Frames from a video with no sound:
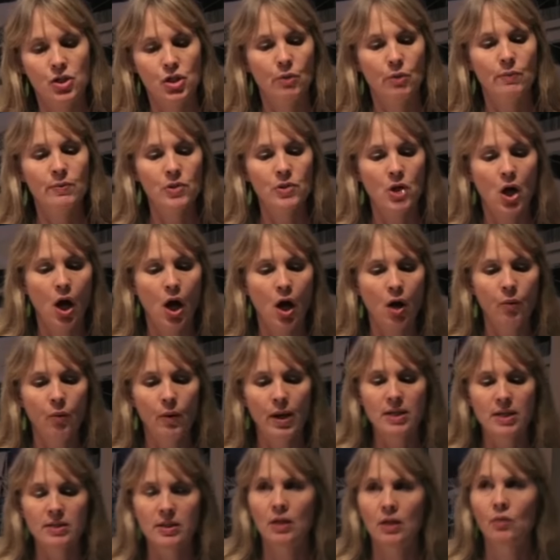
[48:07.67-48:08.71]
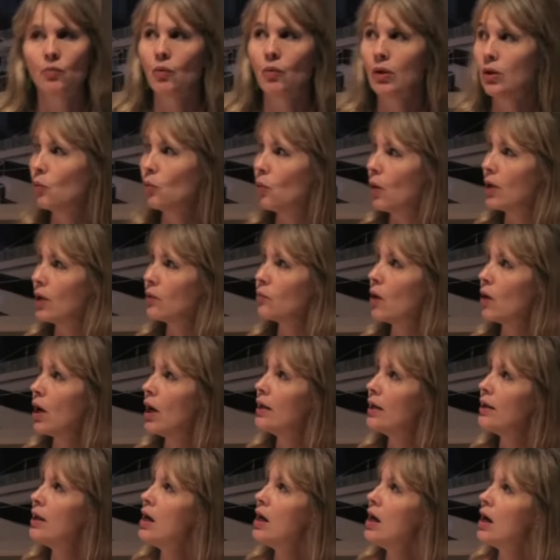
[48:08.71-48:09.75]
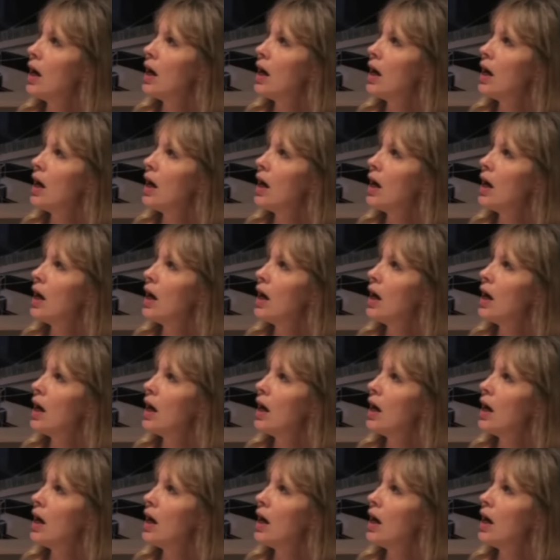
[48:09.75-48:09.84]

So it was always, in one run,